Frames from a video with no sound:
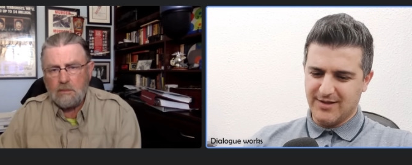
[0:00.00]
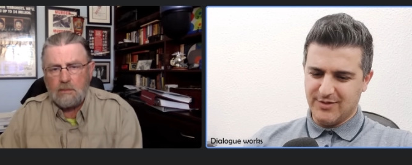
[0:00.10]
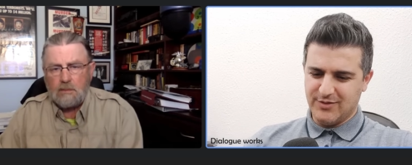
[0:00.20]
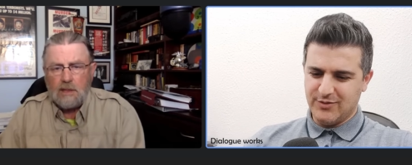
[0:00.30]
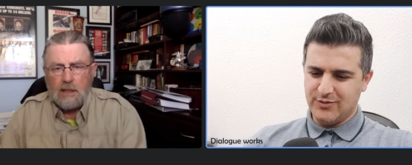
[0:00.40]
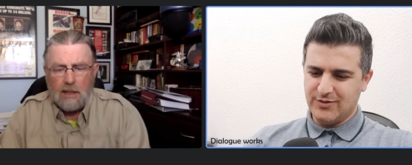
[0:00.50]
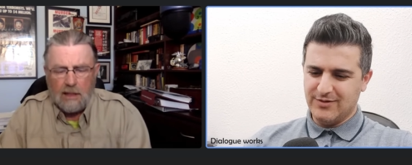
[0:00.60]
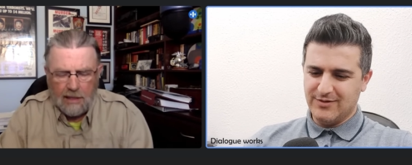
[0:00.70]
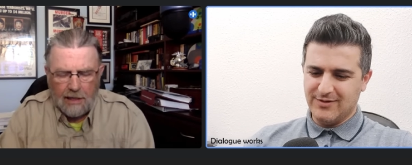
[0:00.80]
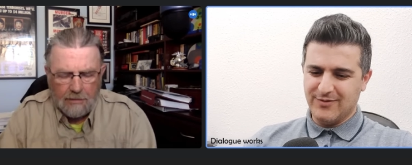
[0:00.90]
Speaker 1: to
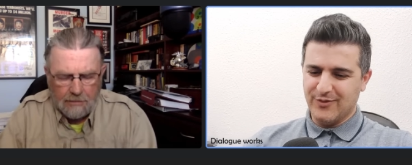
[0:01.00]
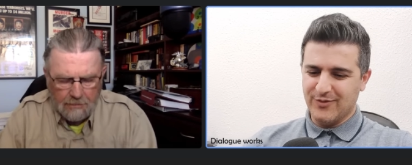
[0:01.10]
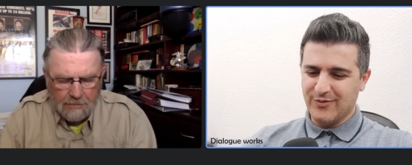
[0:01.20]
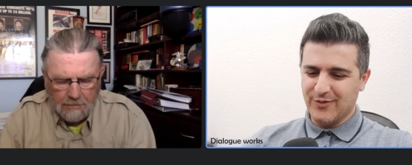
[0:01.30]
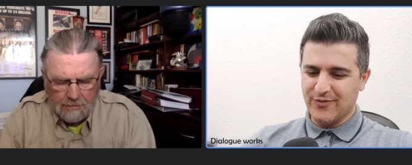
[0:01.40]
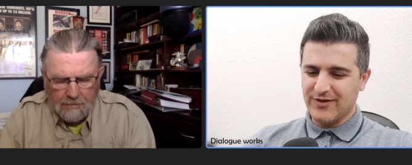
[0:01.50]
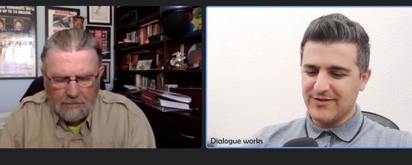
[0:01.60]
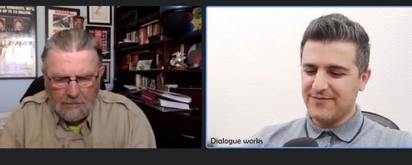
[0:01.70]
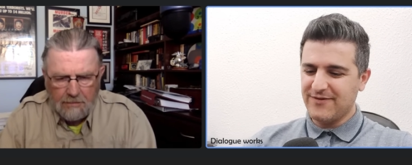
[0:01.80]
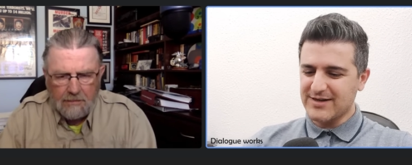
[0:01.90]
yeah. for the
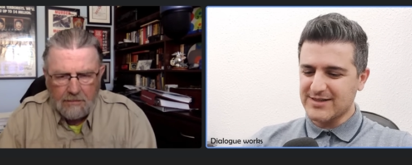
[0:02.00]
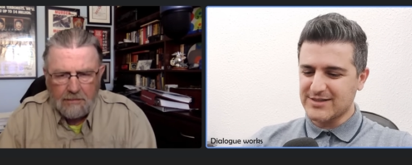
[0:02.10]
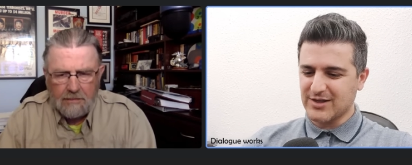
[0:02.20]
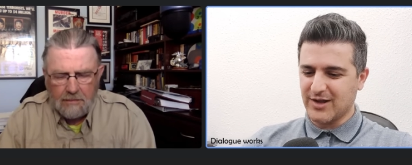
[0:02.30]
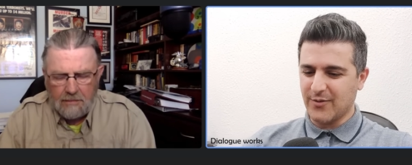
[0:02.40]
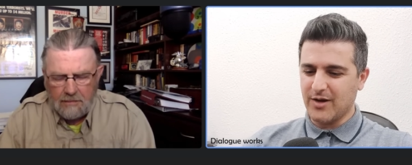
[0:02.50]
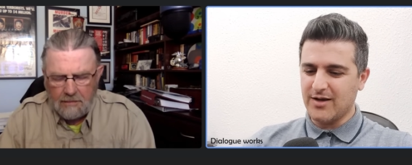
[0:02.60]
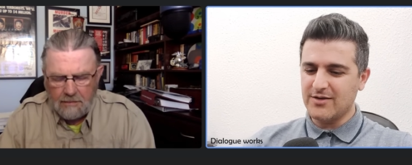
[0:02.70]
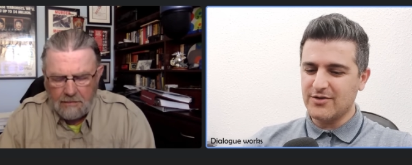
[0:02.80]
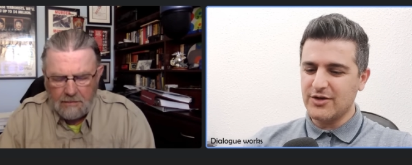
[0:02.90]
first time
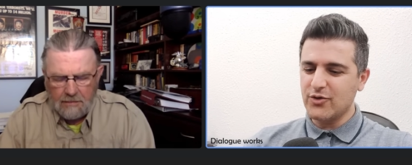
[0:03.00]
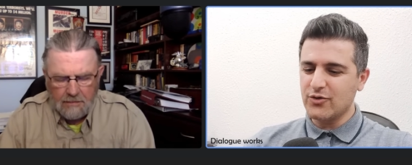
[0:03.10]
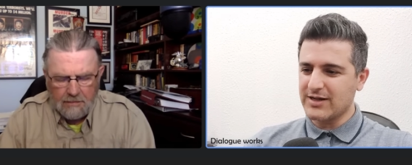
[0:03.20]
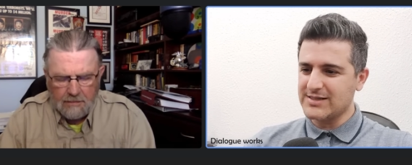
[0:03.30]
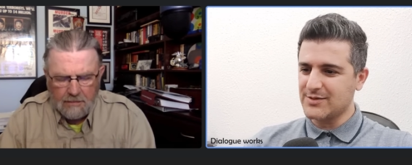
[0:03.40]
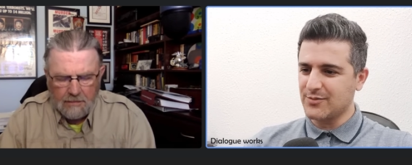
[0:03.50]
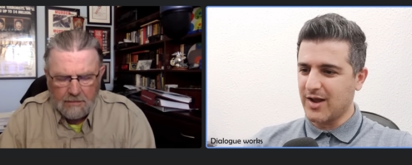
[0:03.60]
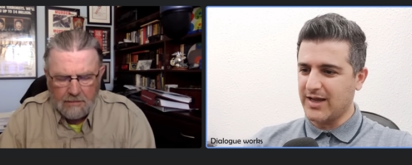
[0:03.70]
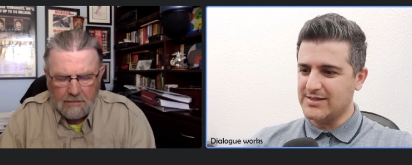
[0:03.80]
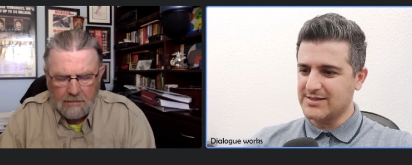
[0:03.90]
under Ukraine
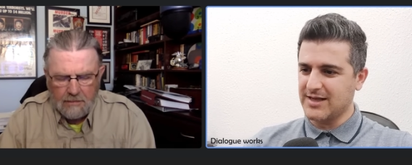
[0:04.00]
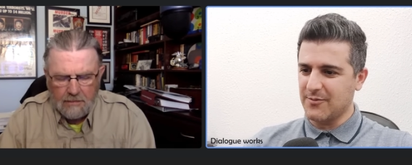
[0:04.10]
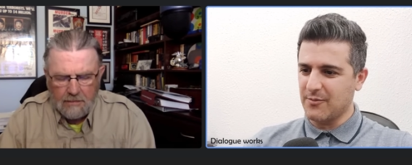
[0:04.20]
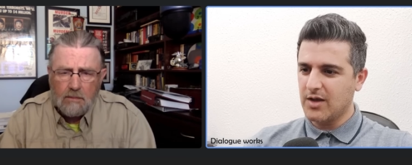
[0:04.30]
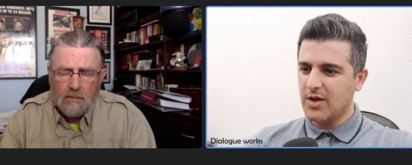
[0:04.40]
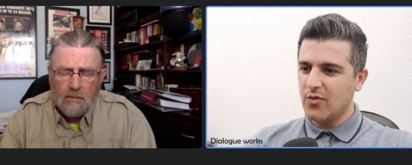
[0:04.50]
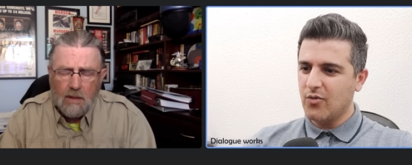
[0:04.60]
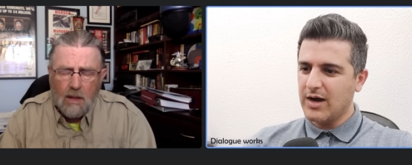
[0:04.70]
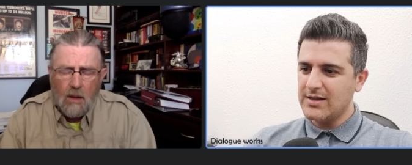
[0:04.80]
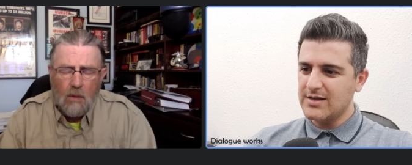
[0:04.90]
supply scheme.
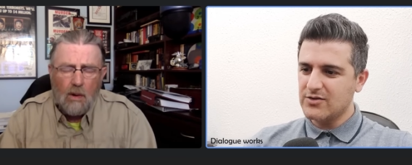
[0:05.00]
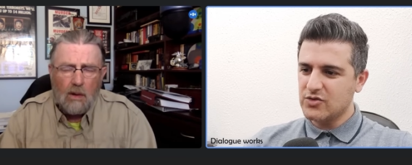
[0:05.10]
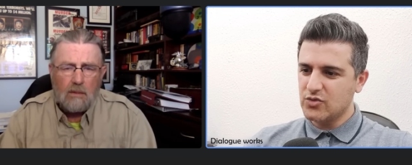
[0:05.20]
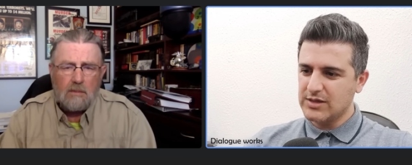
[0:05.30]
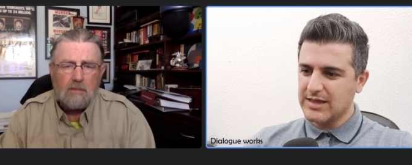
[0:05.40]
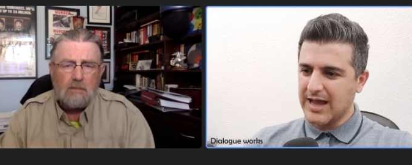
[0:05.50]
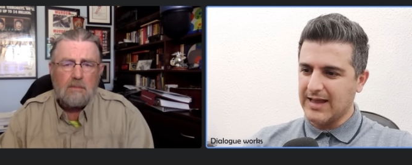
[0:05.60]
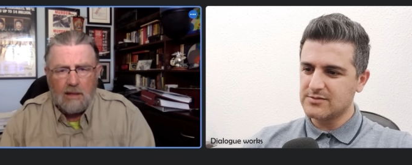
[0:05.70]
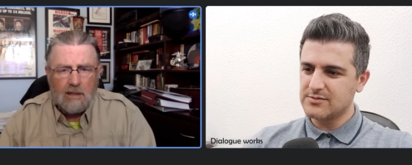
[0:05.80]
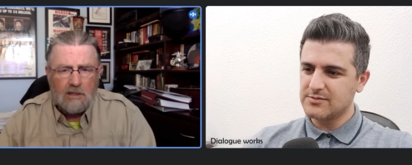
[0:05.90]
Why they're doing that?
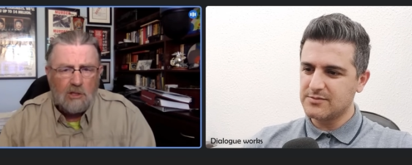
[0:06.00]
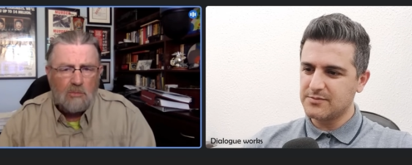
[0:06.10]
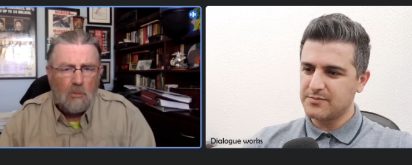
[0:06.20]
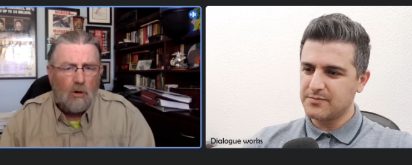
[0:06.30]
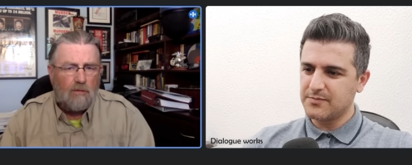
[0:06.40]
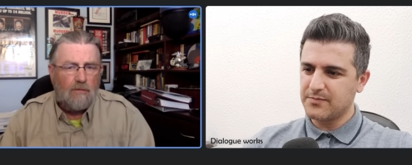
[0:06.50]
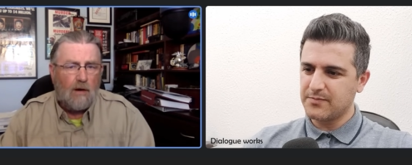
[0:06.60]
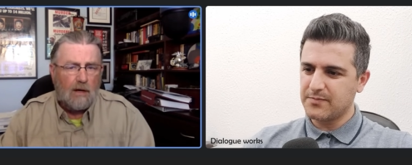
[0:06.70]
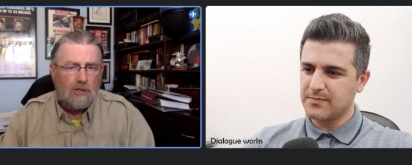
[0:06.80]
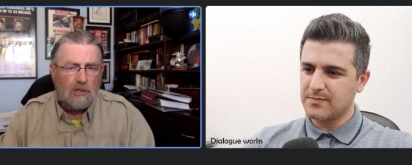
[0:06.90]
Speaker 2: This is more a
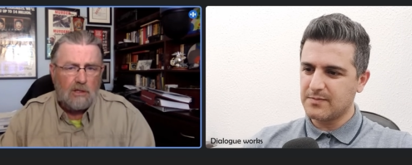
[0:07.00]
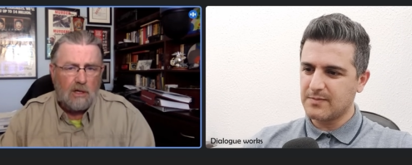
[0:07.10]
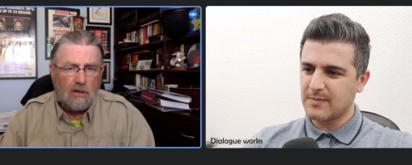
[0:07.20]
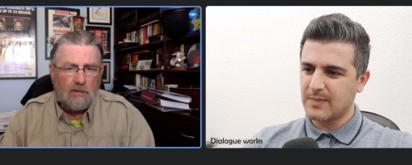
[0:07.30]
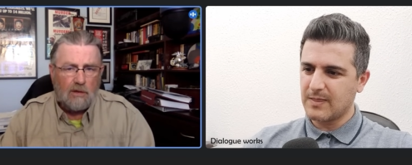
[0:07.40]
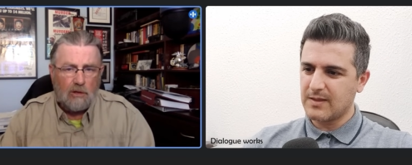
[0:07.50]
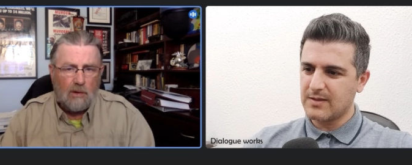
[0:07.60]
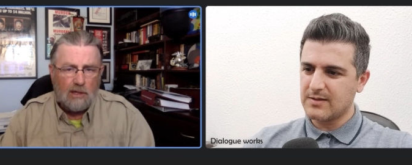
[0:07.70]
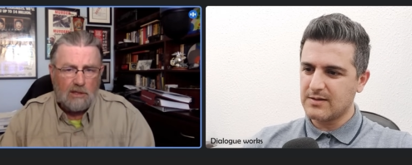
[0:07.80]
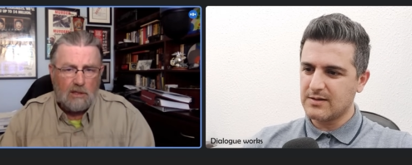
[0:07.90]
function of the
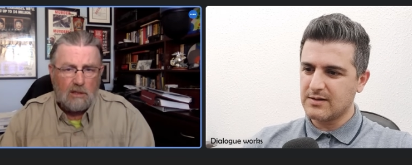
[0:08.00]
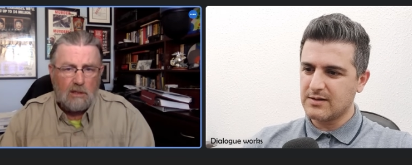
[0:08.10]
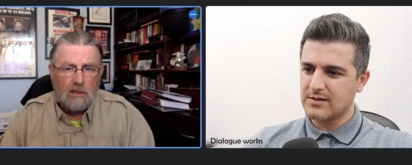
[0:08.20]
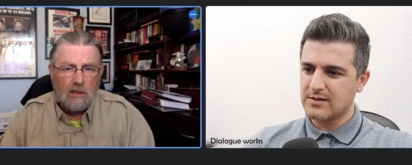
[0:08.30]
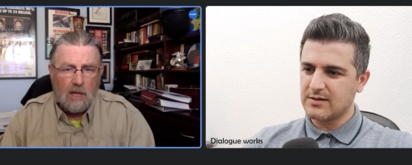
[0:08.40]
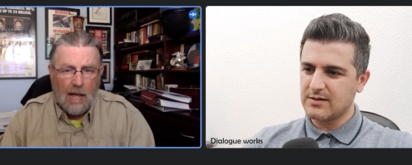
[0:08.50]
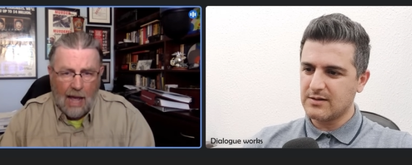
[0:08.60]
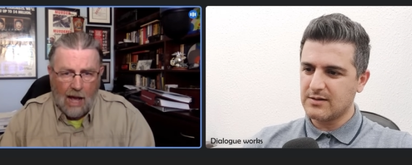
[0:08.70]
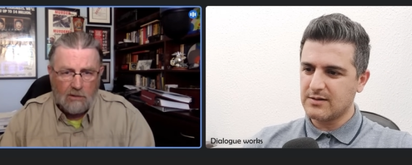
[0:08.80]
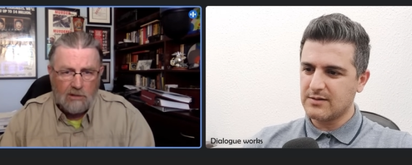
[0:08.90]
U.S.
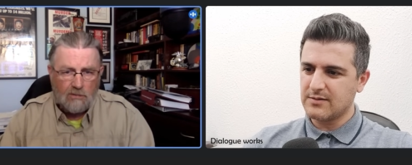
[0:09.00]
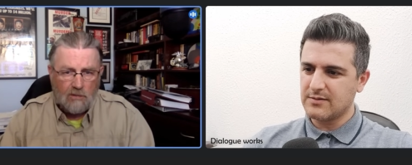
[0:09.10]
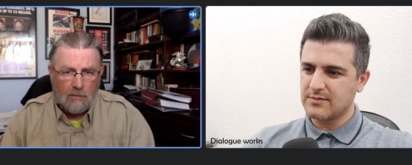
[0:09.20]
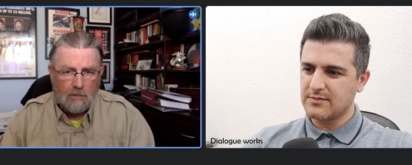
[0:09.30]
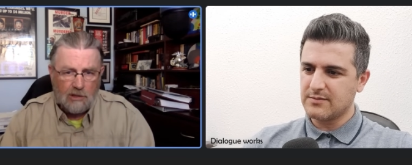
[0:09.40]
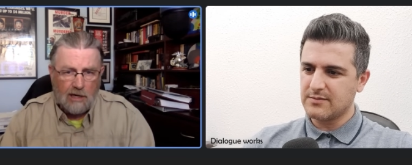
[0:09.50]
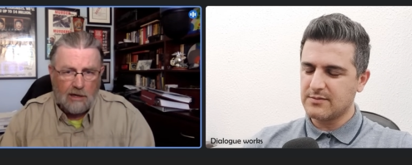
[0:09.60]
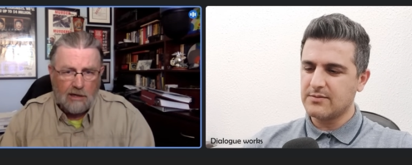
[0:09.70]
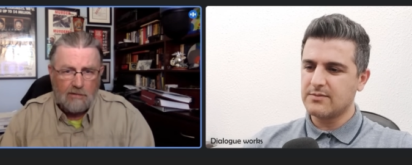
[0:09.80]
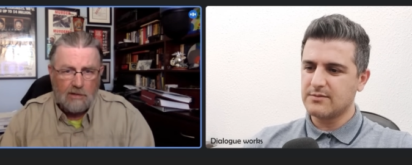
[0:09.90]
House of
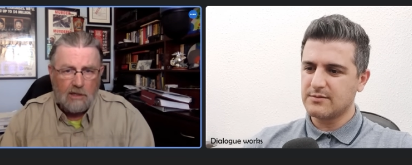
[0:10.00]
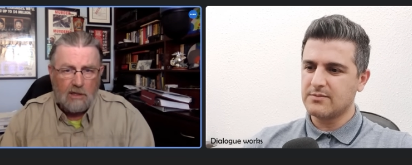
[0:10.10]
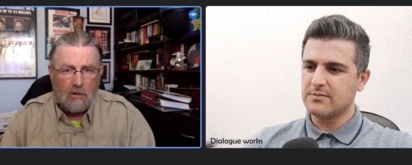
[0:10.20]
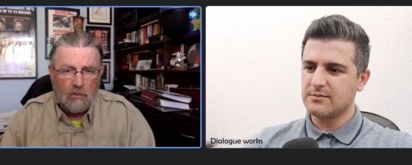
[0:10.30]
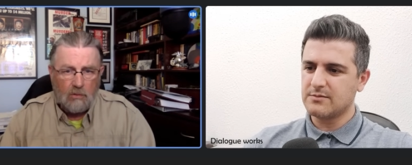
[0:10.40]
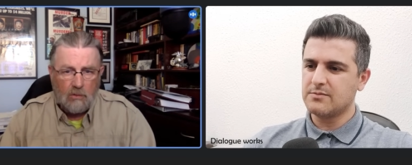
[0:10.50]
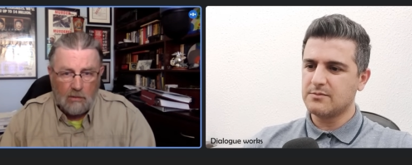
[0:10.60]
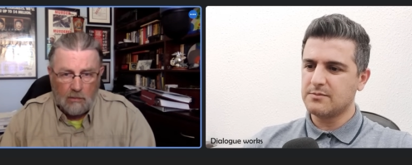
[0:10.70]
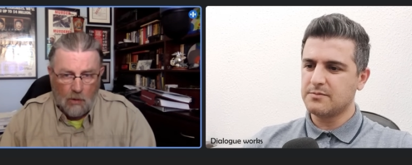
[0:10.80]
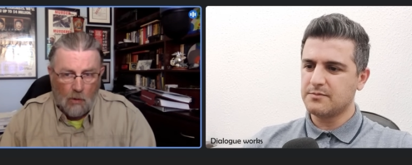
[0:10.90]
Representatives who
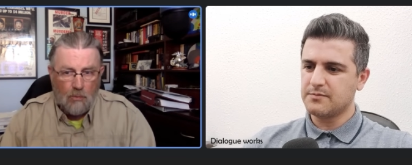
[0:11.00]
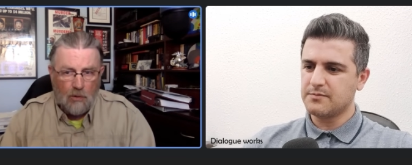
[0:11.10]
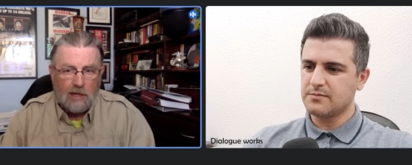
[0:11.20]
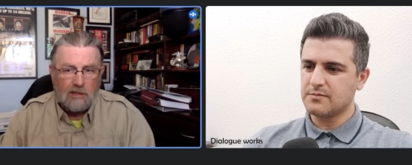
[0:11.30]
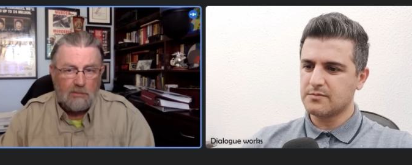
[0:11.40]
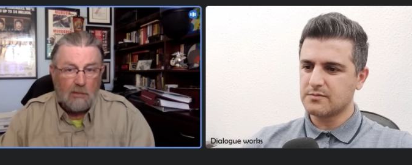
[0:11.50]
appropriates